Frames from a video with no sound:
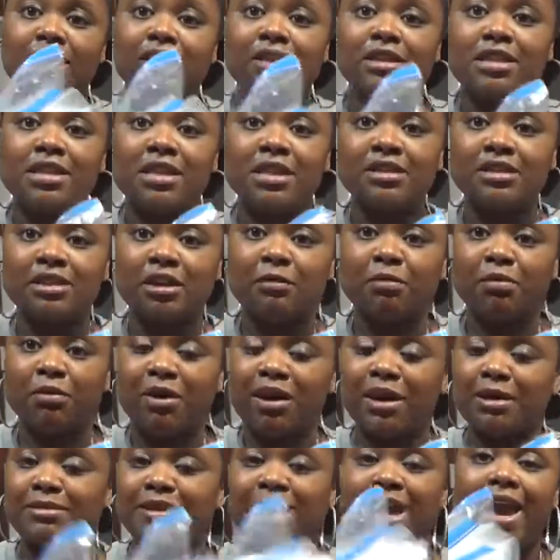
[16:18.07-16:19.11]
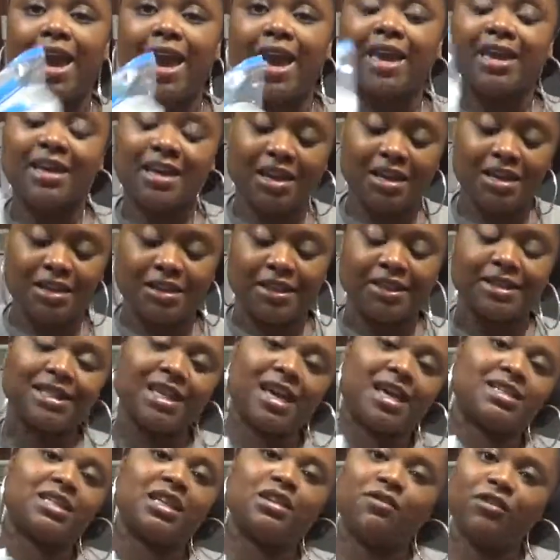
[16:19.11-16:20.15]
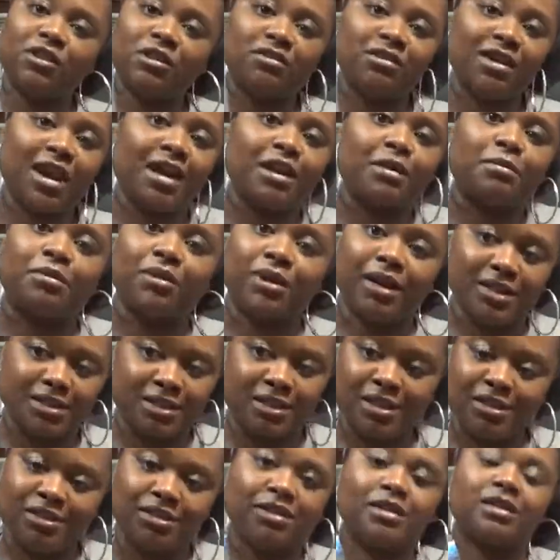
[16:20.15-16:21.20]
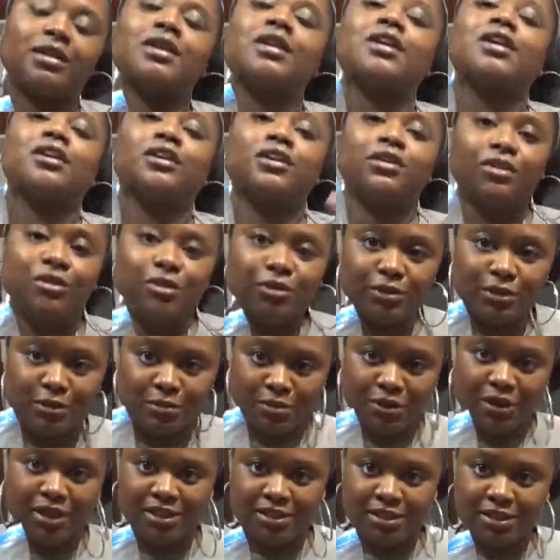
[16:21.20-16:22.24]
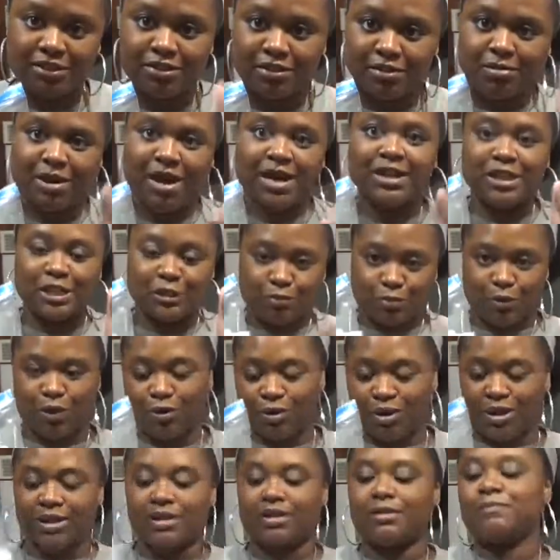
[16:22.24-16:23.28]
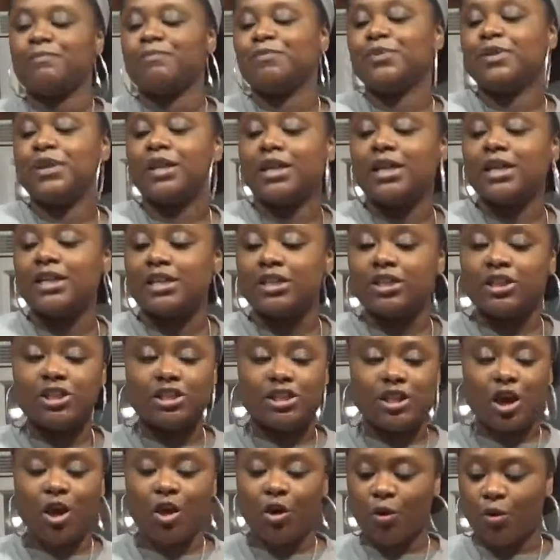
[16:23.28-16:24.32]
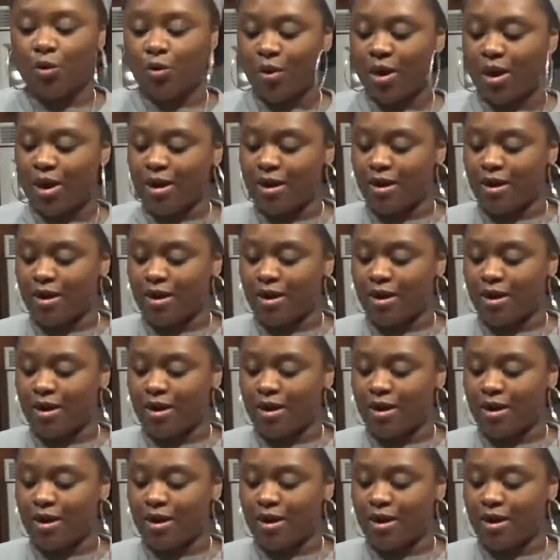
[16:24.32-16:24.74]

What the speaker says: These are prepped. I hate cutting these, guys. If you've got a processor, use a processor. Mine is broken. So